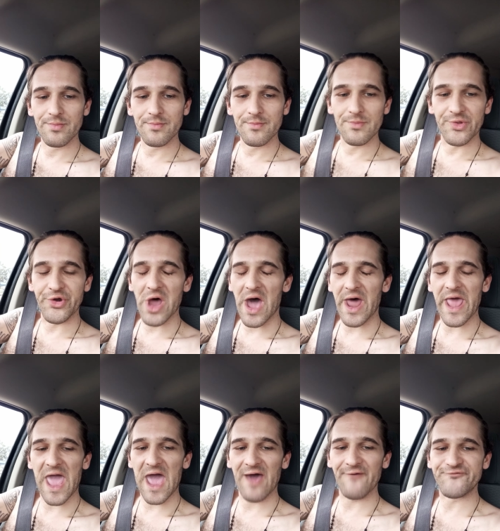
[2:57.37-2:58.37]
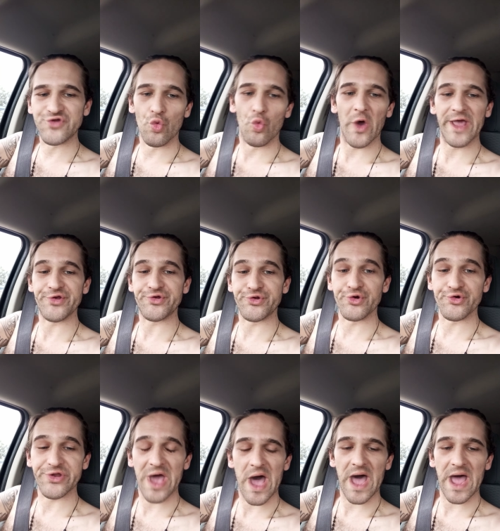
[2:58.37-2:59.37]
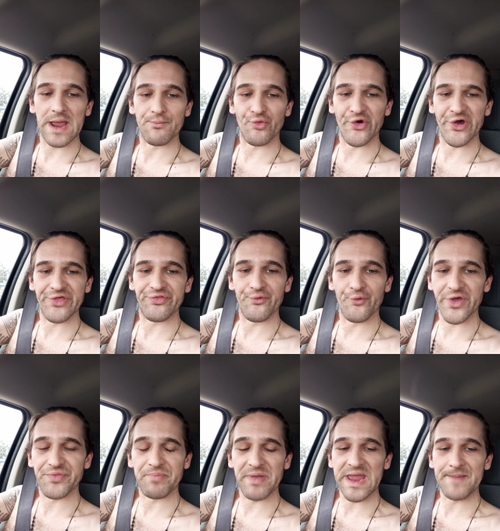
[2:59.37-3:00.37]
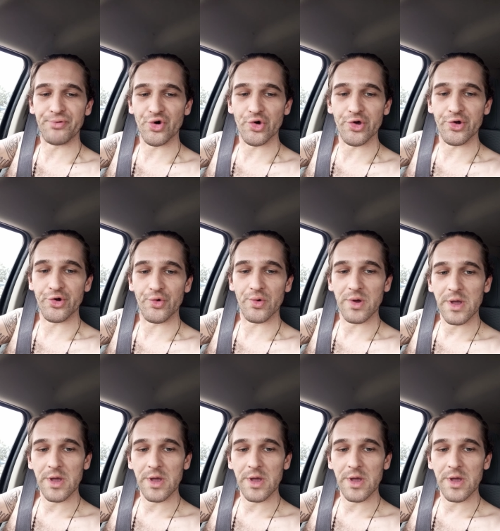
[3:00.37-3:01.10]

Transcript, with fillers: not have to waste your time with, with people who,